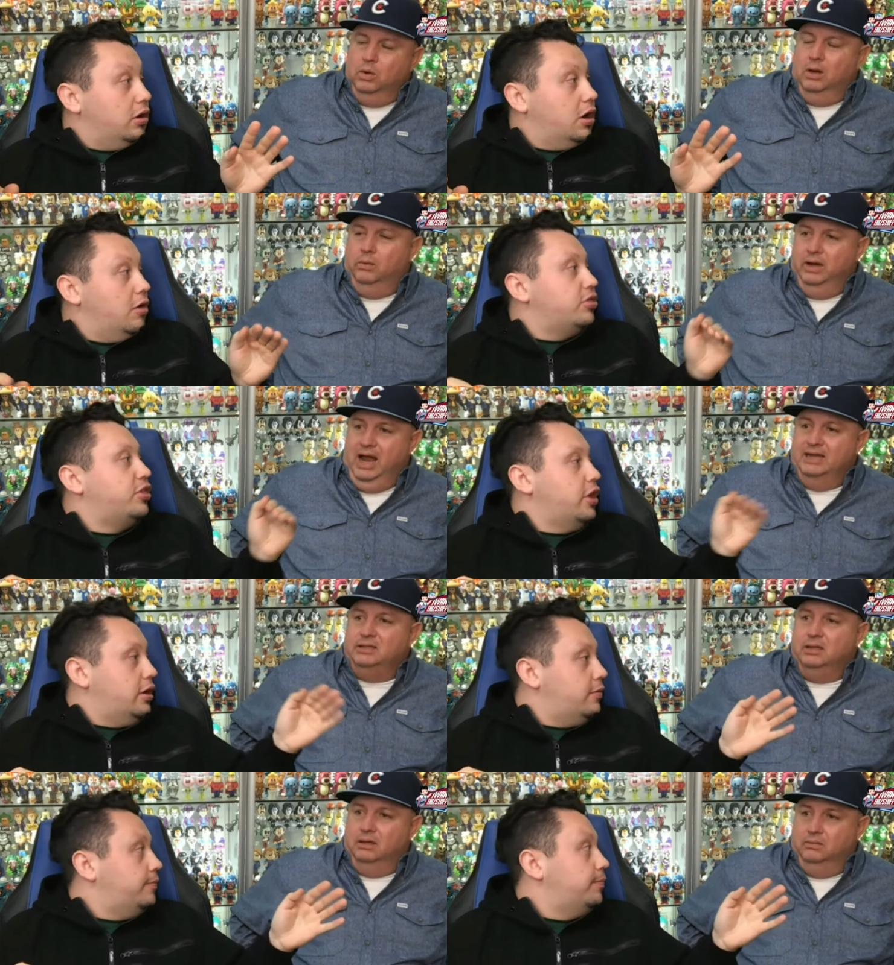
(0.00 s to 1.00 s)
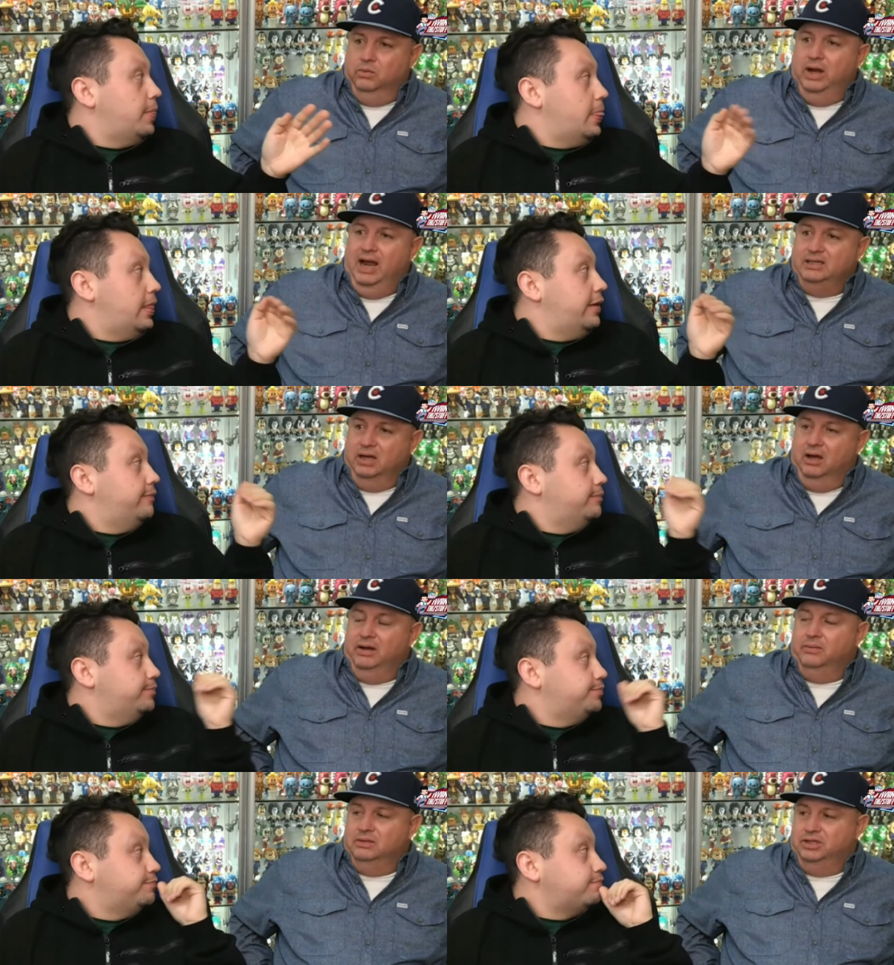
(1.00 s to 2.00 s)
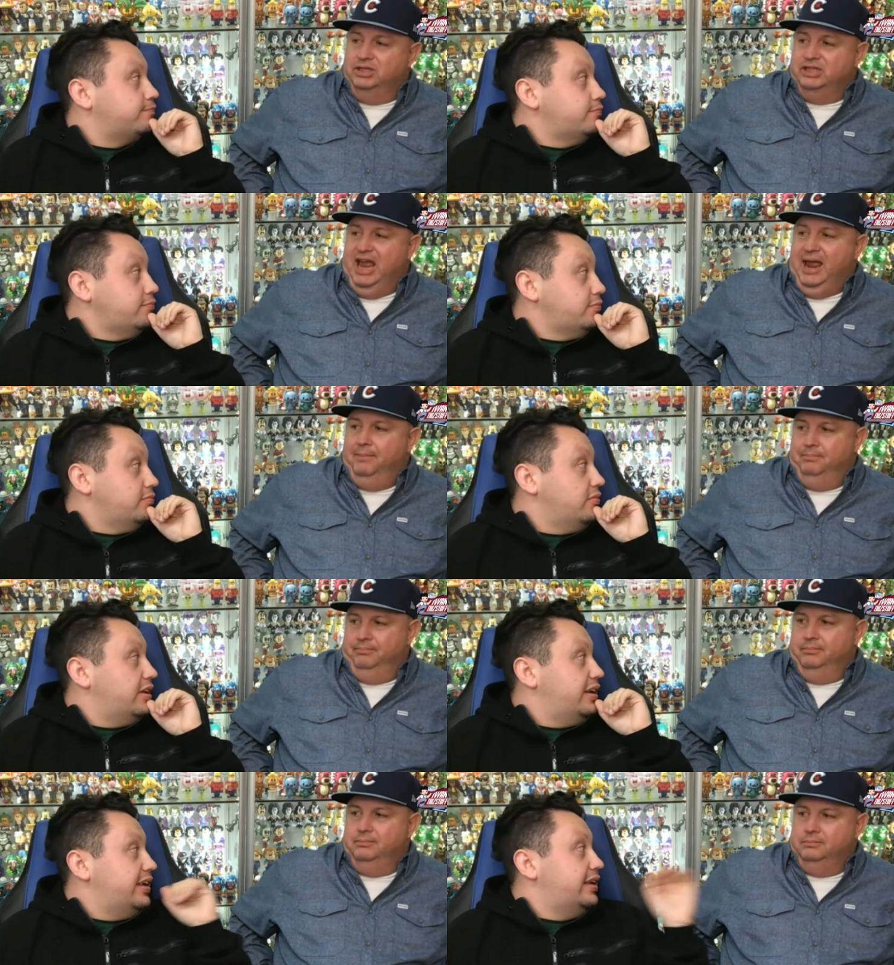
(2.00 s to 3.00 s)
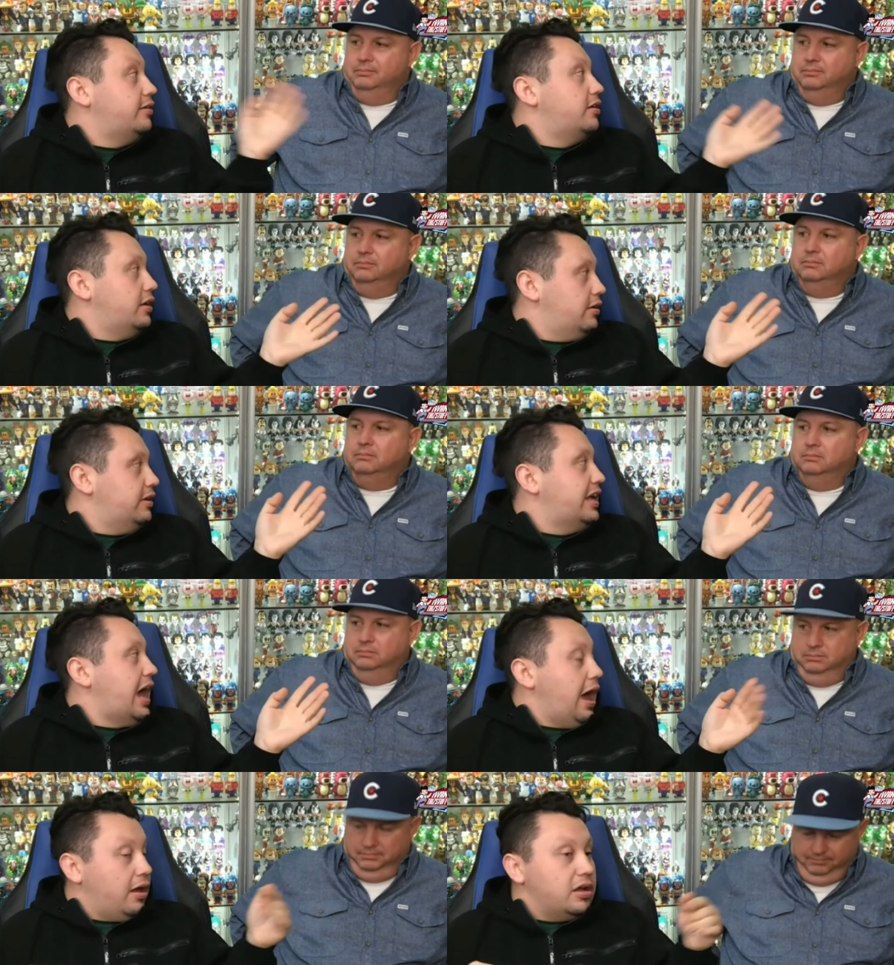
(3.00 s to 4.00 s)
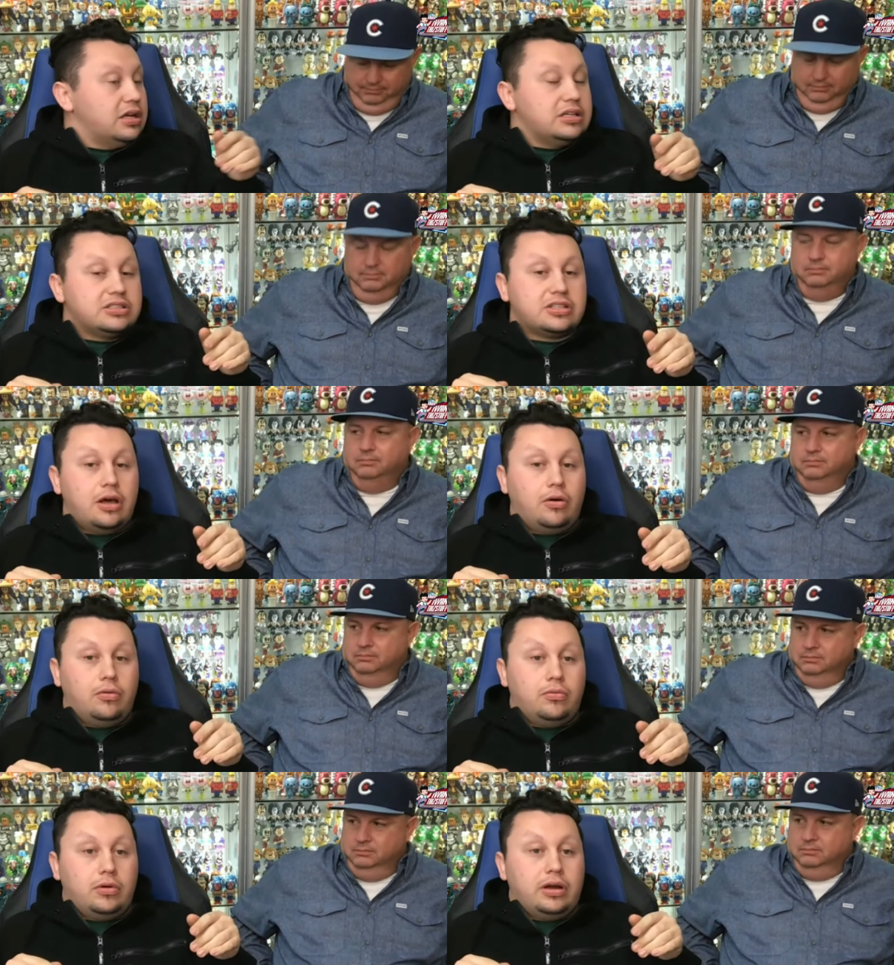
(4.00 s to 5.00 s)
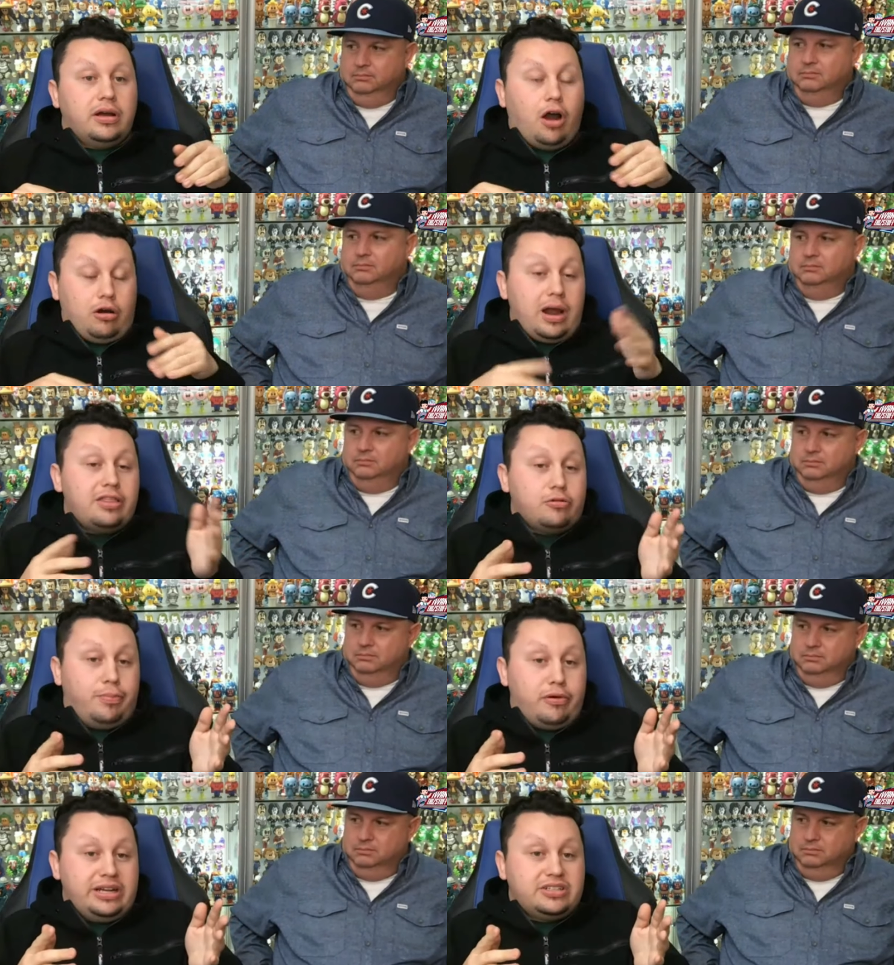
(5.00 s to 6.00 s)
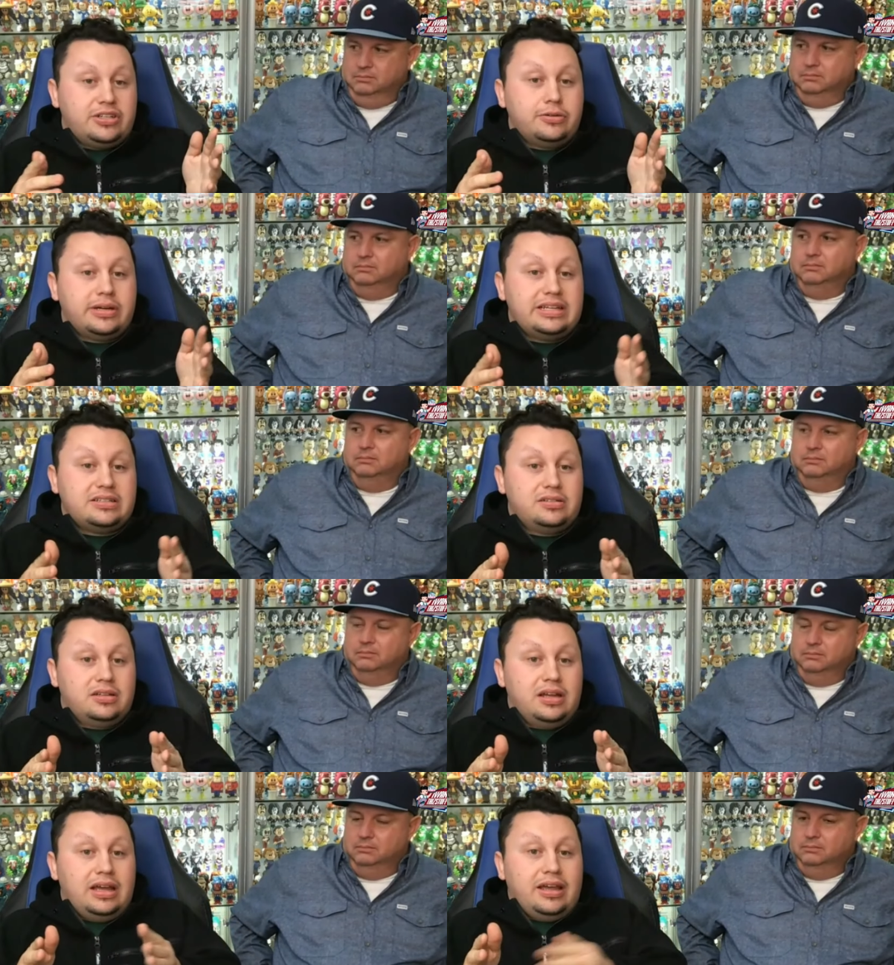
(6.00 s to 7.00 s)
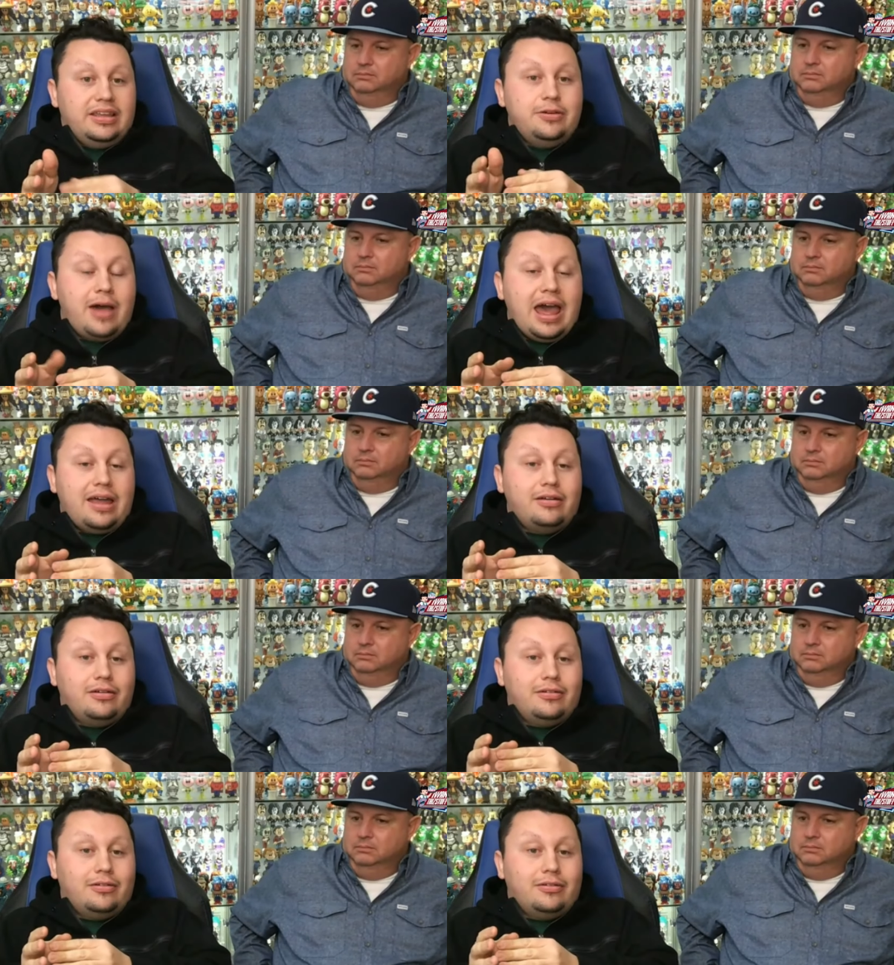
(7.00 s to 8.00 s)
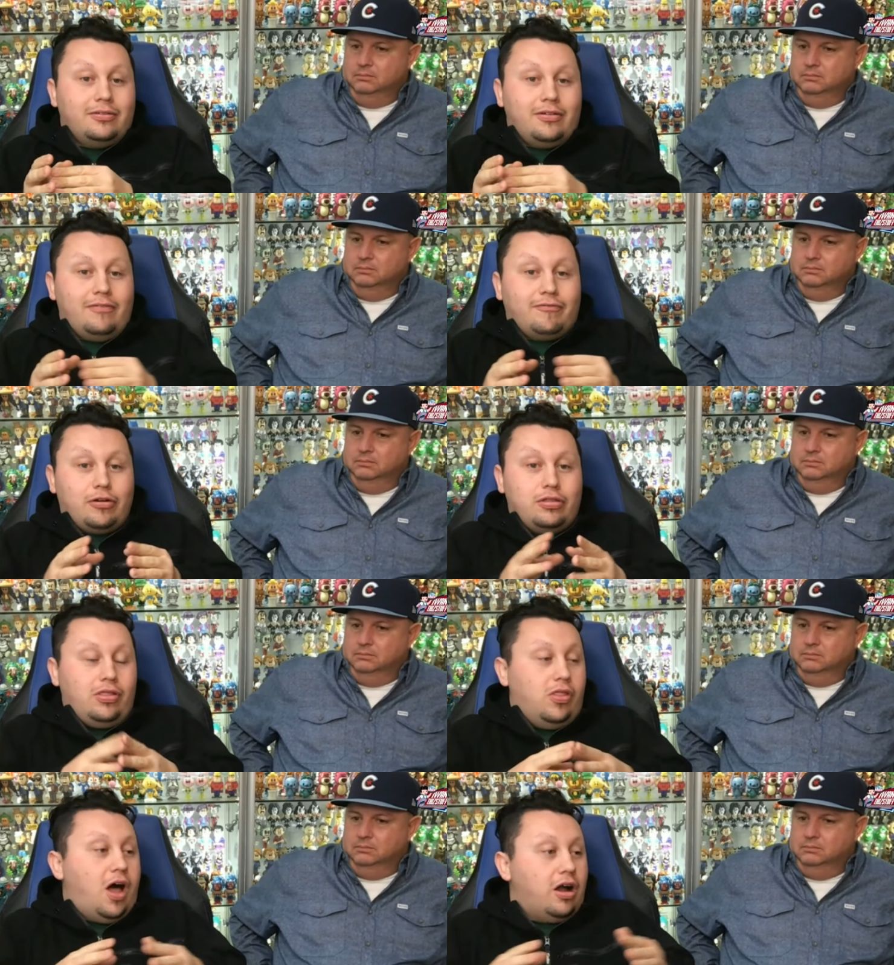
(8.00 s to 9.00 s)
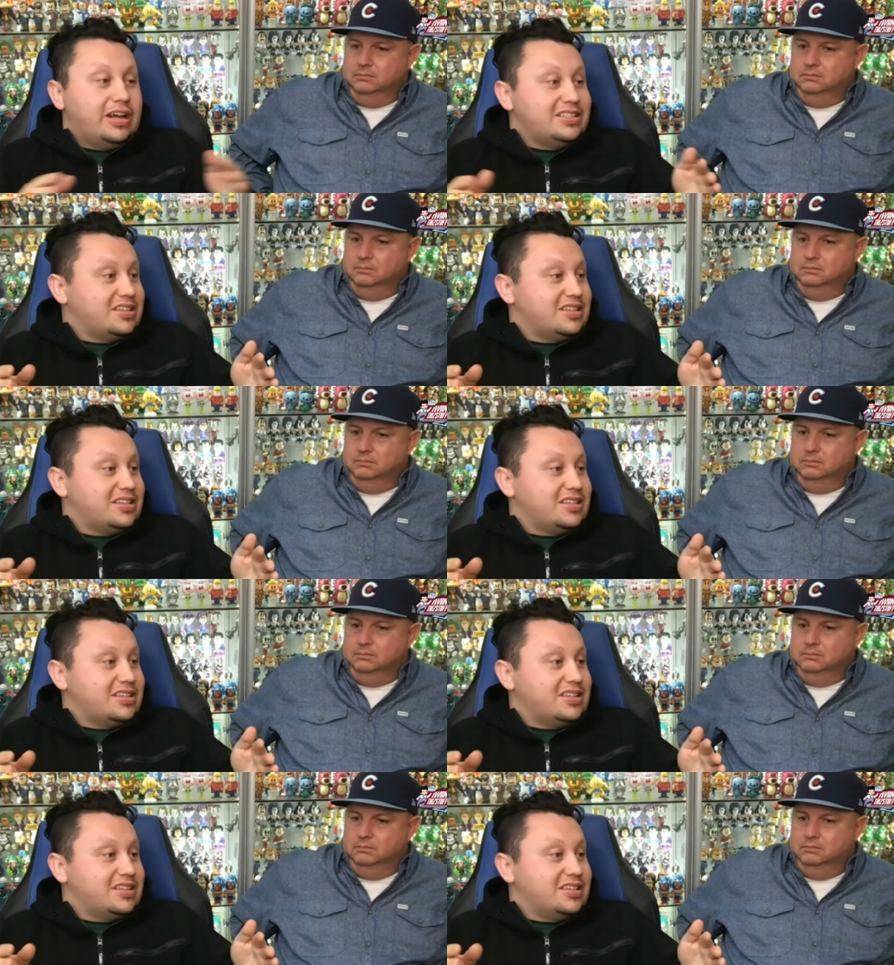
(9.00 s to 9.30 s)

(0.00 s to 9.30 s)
Speaker 1: Well, when the, I saw, when I saw it, it was Shazam.
Speaker 2: Yeah. So our other point too is you had for the longest